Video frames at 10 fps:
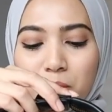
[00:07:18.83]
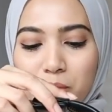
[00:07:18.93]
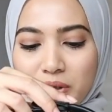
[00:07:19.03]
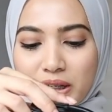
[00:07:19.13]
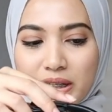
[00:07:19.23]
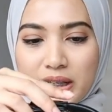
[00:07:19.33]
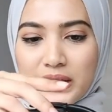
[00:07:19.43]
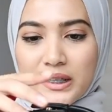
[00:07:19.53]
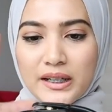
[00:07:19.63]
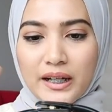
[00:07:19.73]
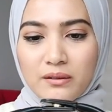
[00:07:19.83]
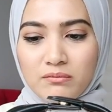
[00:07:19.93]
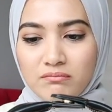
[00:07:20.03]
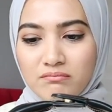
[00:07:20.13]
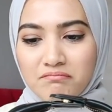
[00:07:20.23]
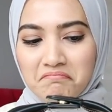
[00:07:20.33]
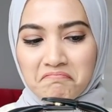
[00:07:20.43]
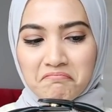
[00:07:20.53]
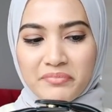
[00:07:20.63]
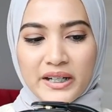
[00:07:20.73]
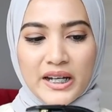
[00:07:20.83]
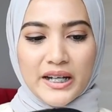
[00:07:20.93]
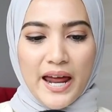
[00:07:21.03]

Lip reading: OOTD and bring it